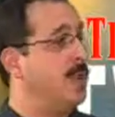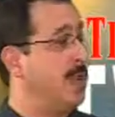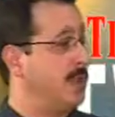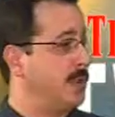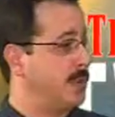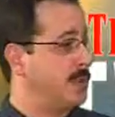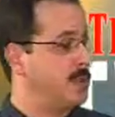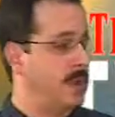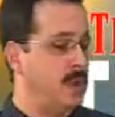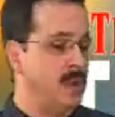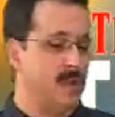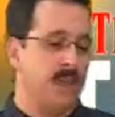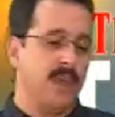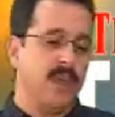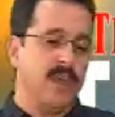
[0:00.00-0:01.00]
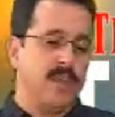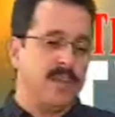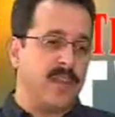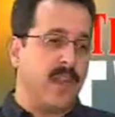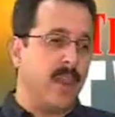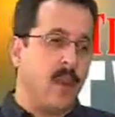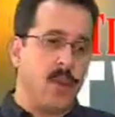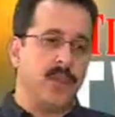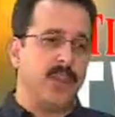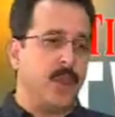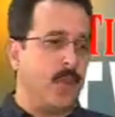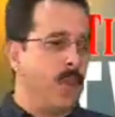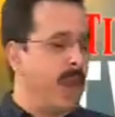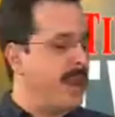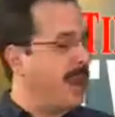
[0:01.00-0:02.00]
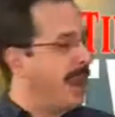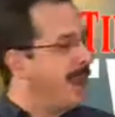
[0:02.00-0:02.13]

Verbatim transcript: 20 years old say, oh, you know what,